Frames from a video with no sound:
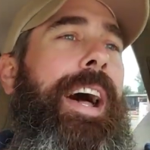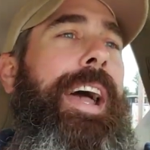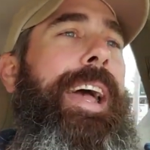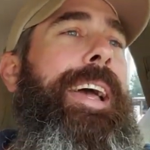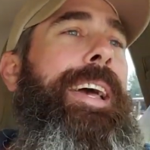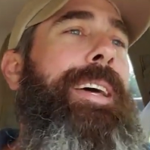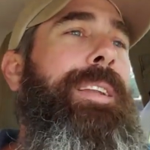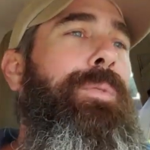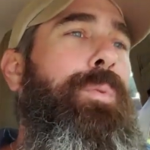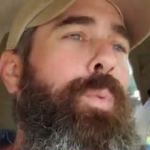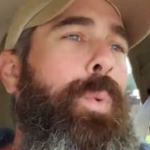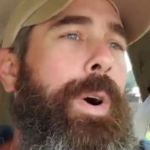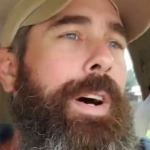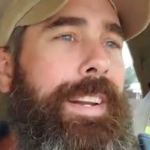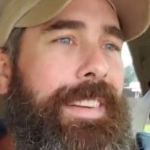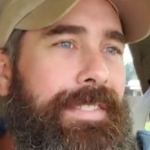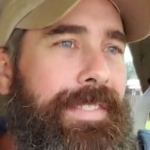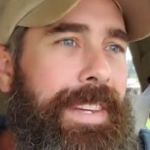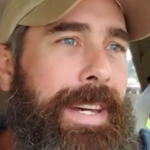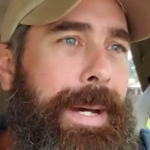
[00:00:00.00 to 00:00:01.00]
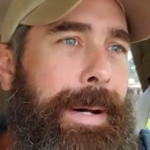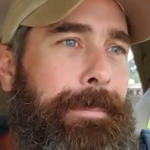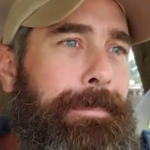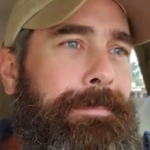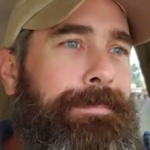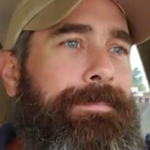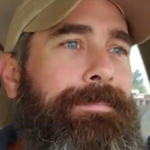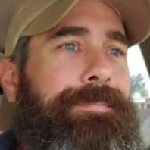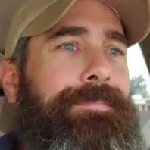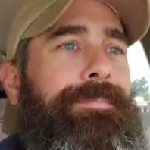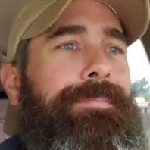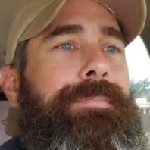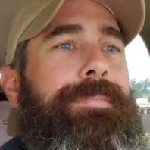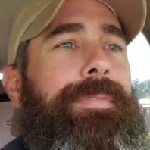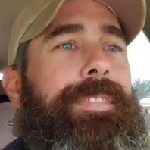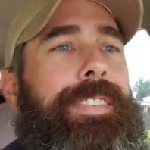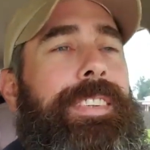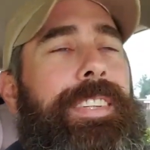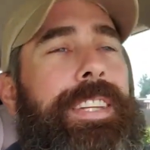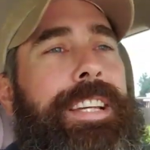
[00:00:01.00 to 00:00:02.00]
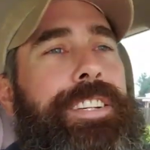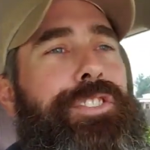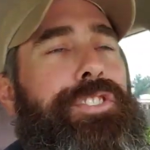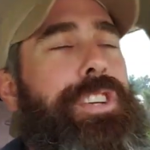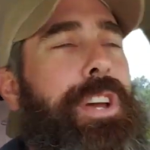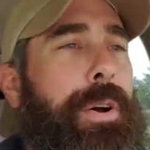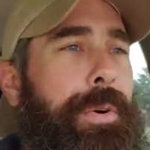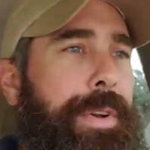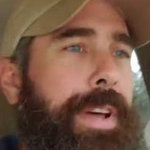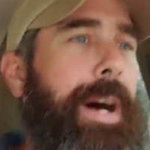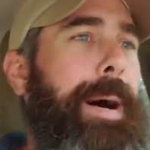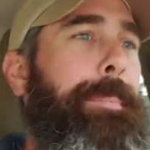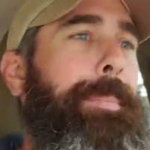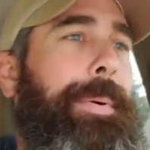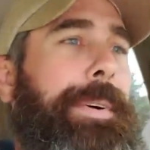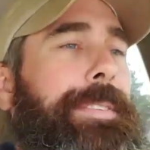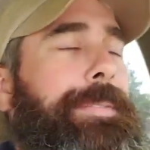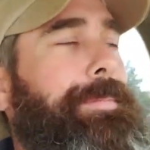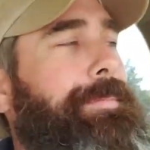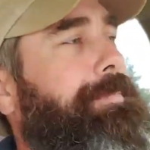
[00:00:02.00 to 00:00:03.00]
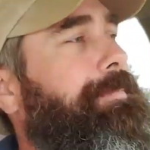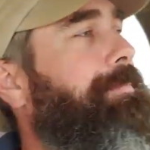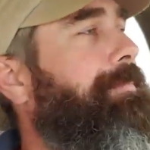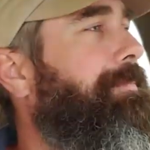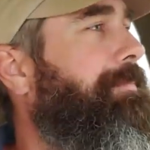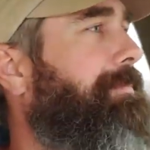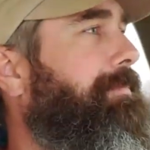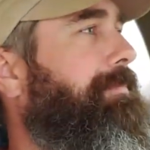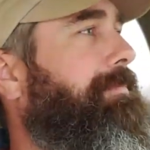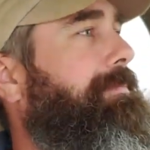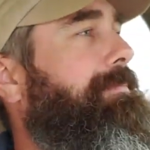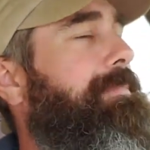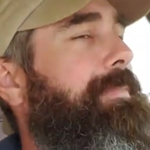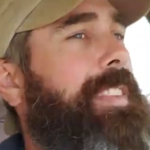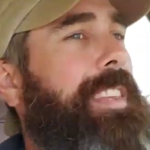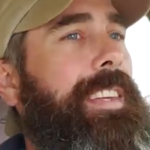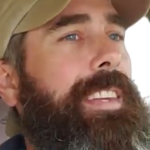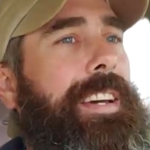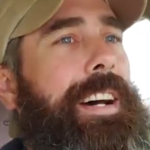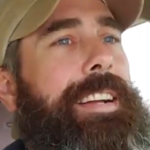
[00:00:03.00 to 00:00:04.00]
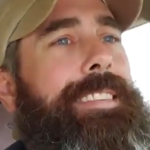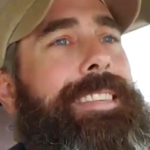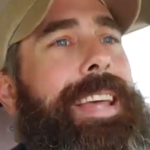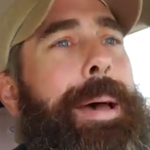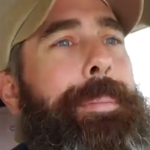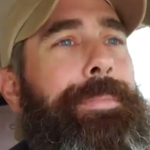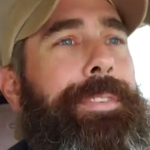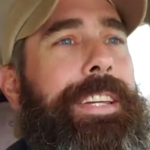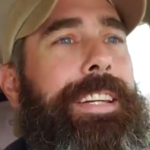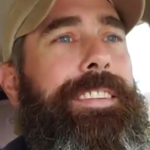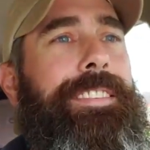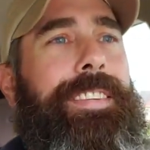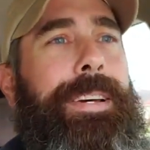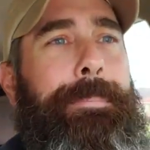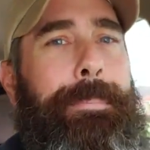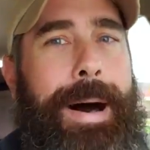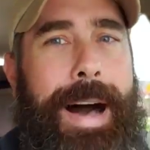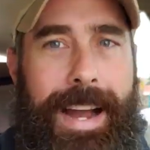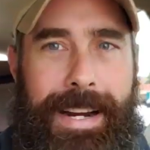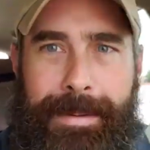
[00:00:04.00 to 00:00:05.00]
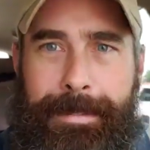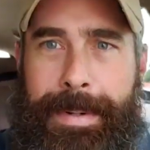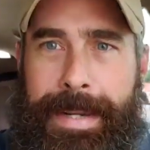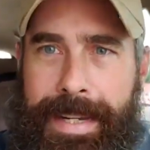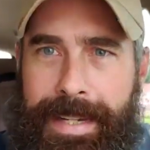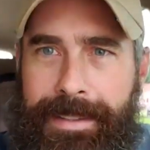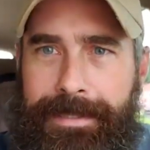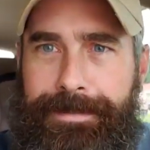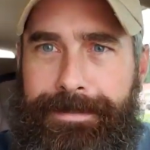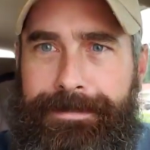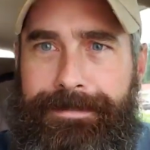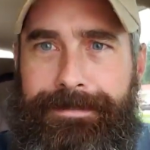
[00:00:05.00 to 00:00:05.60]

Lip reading: And one of them showed up attempting to mock me.